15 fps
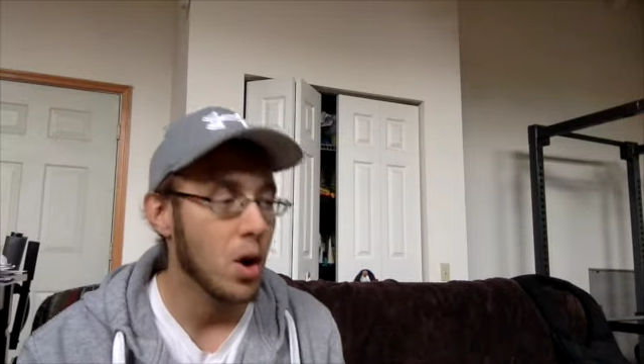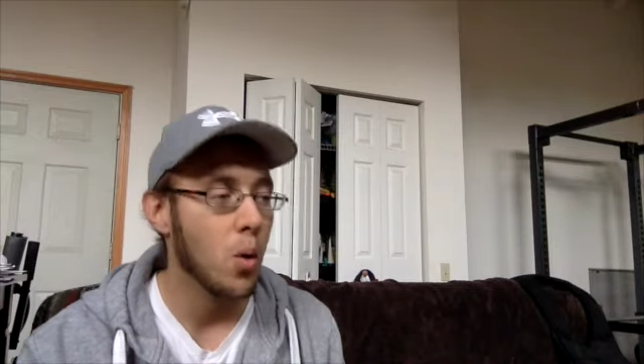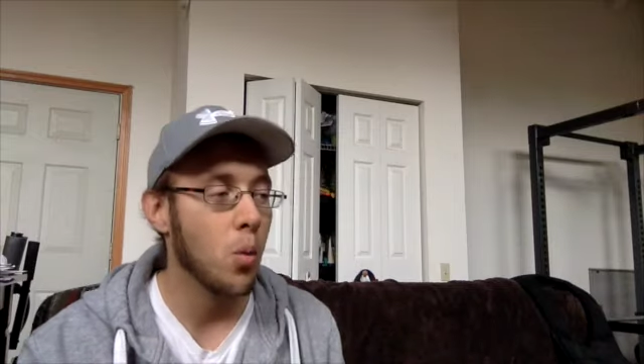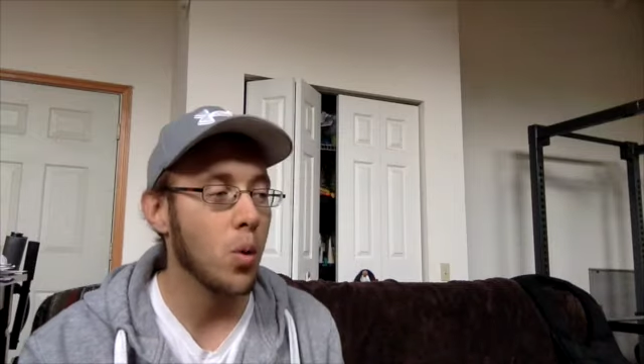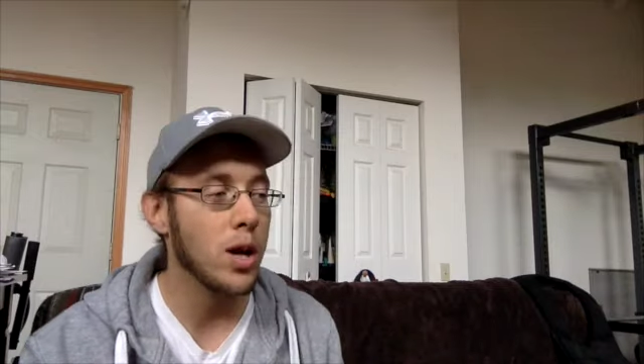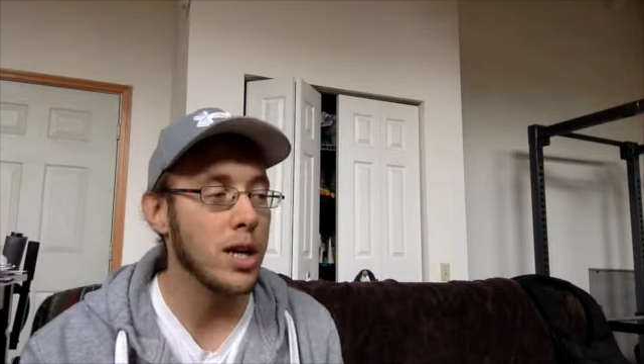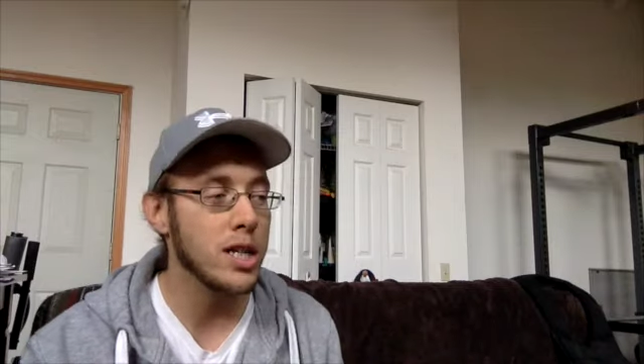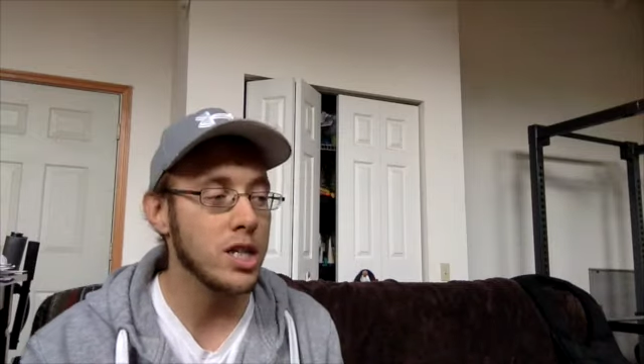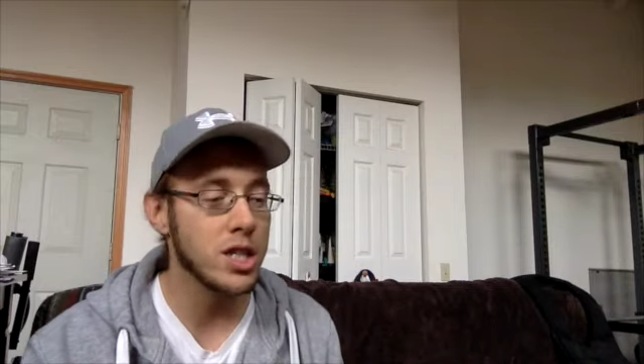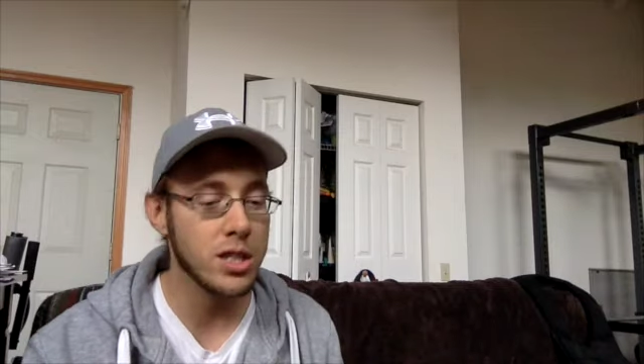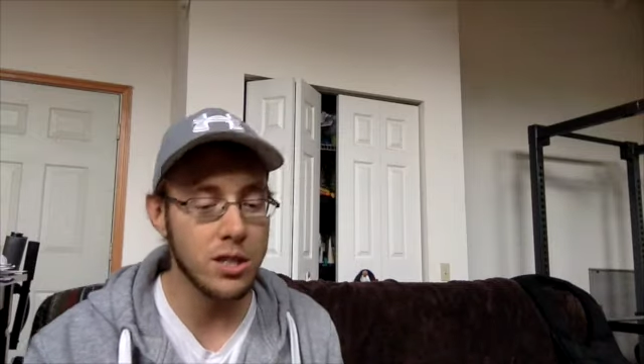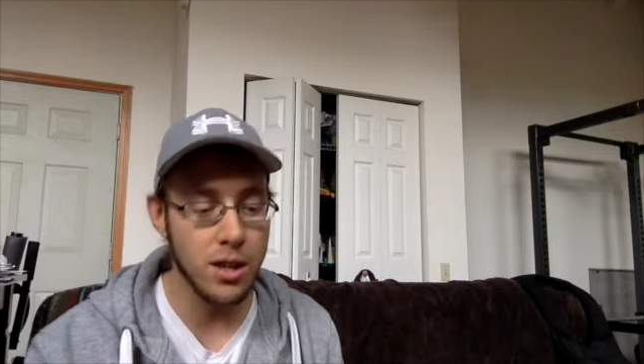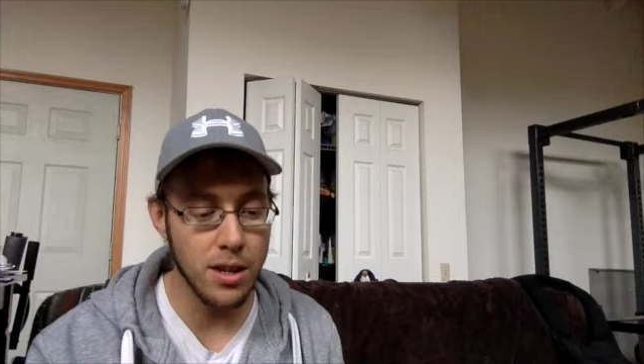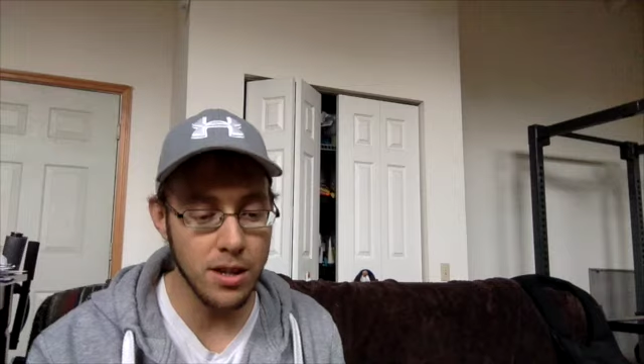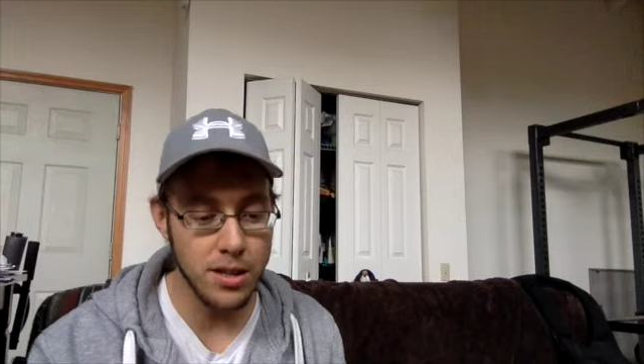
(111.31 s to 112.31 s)
which is
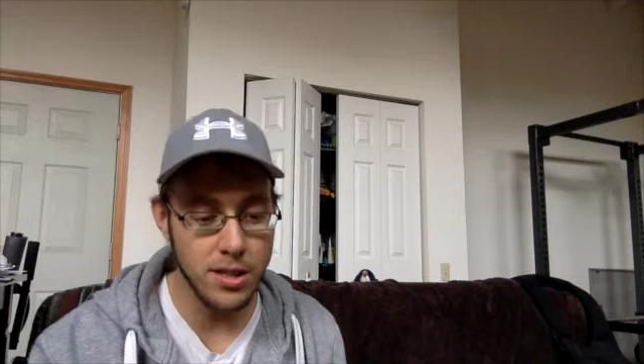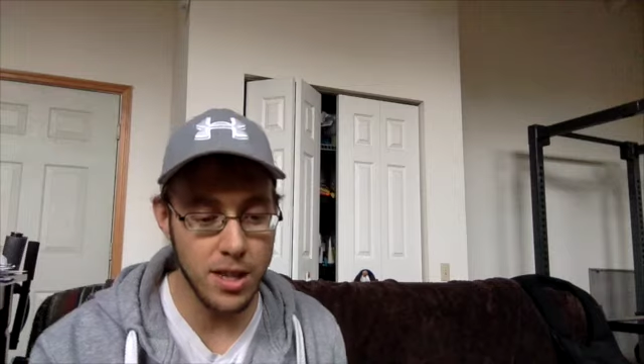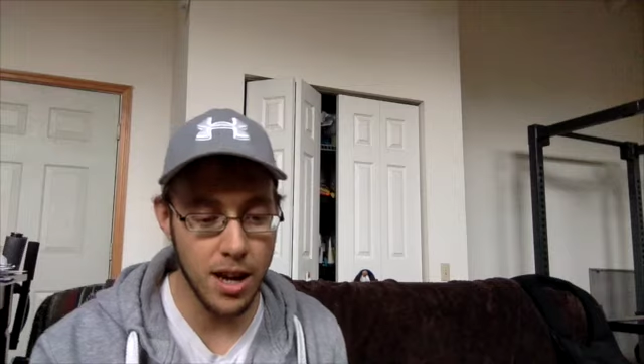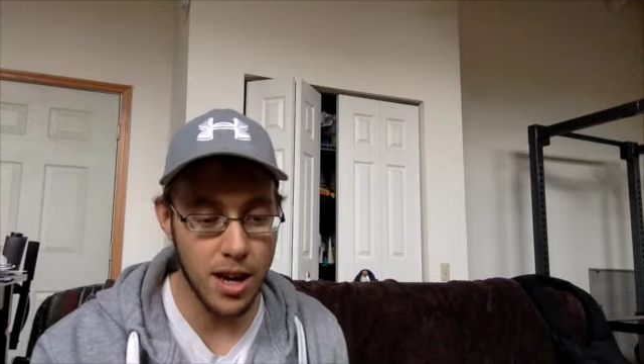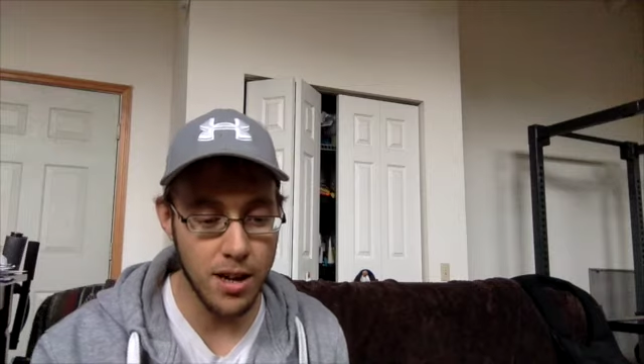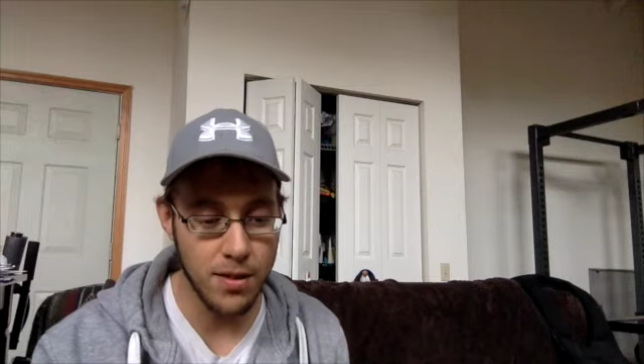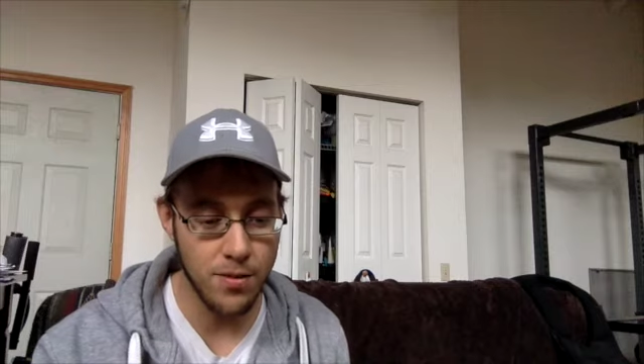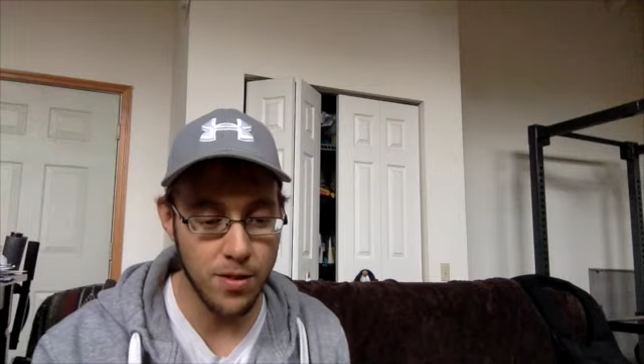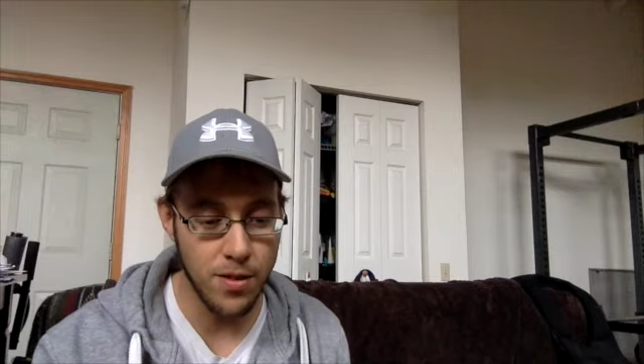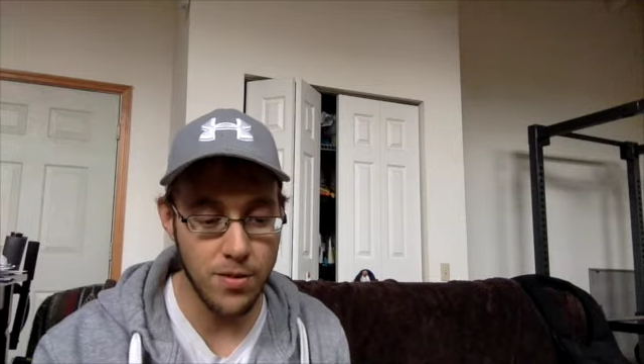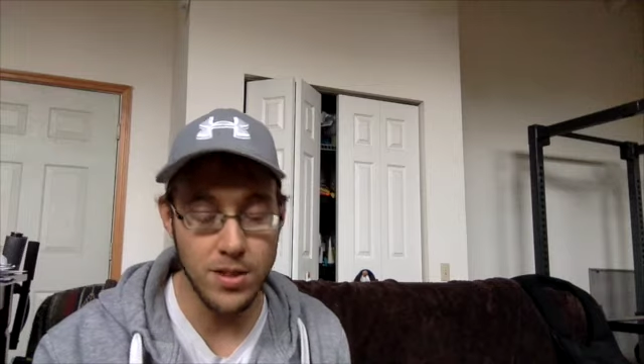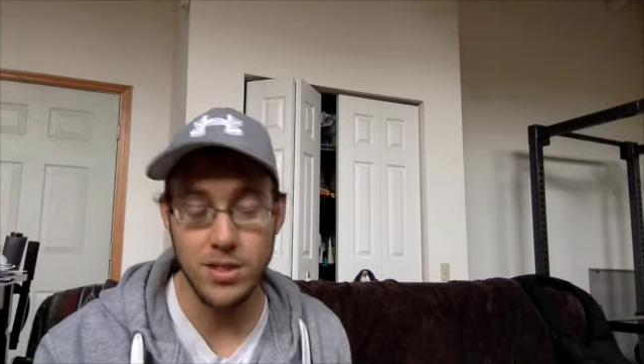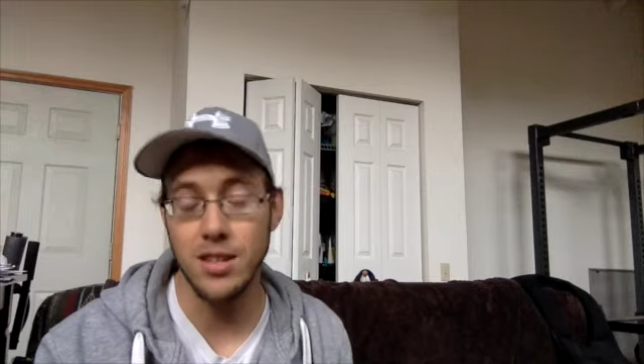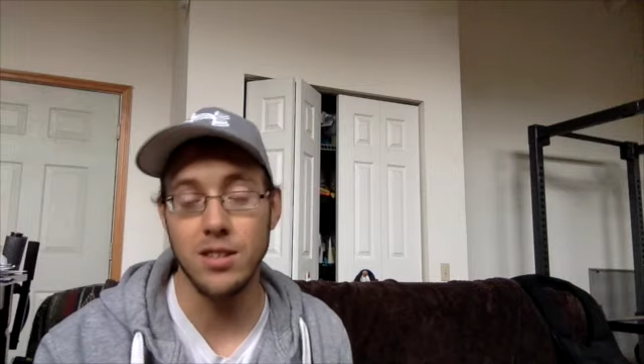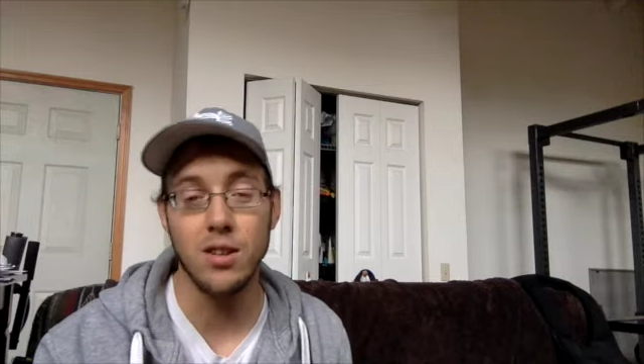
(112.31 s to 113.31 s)
going to take
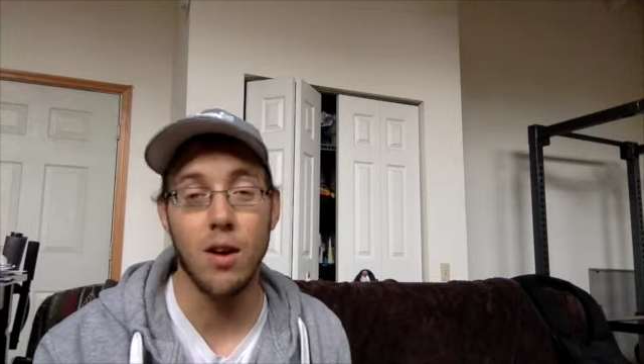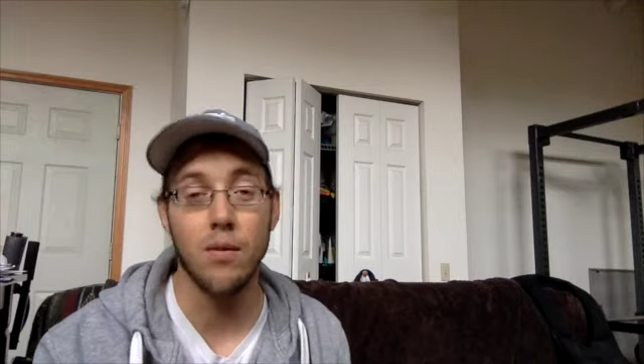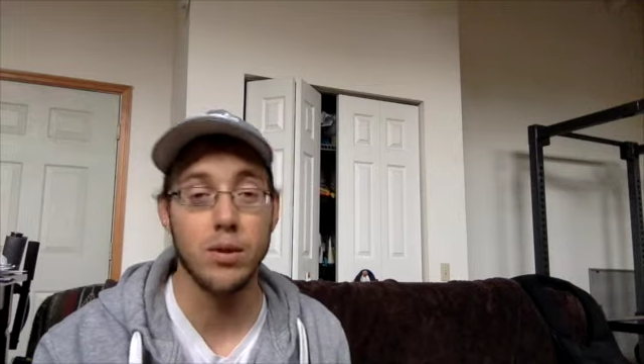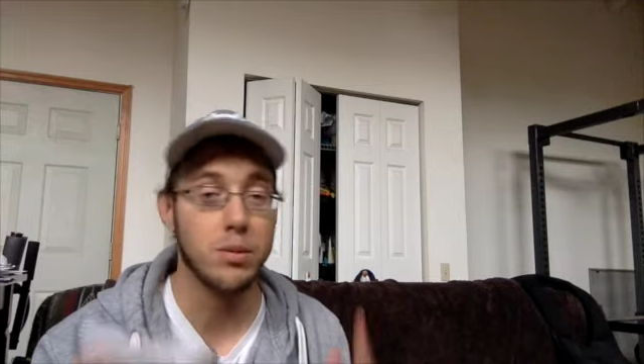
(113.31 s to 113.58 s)
50 cents off,